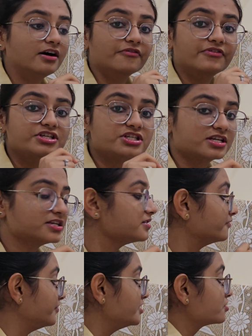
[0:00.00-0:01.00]

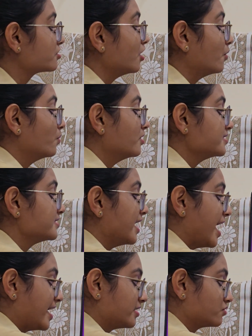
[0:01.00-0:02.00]
which covers
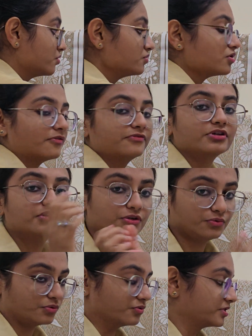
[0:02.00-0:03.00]
the axons of the
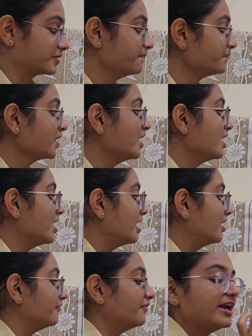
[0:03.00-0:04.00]
neurons.
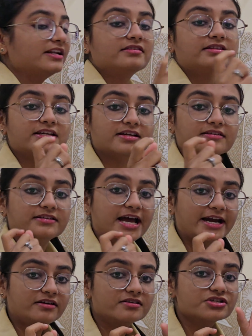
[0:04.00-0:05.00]
And when
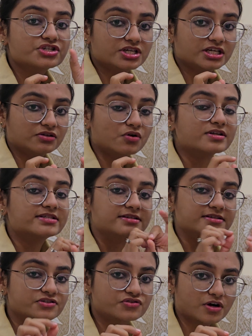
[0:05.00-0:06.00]
that sheet gets
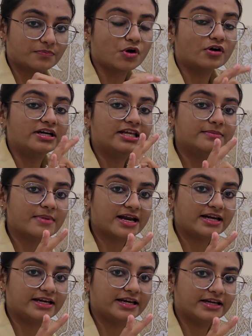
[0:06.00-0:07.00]
disrupted or
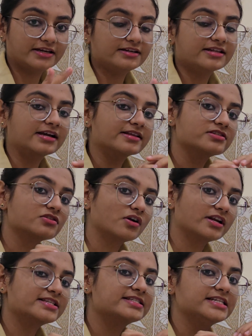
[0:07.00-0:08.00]
demyelinated, that is
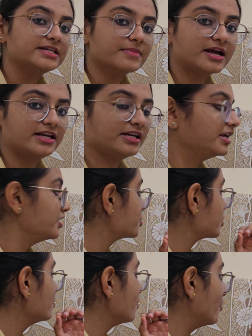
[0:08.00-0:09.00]
known as
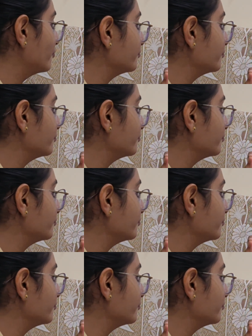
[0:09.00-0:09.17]
demyelination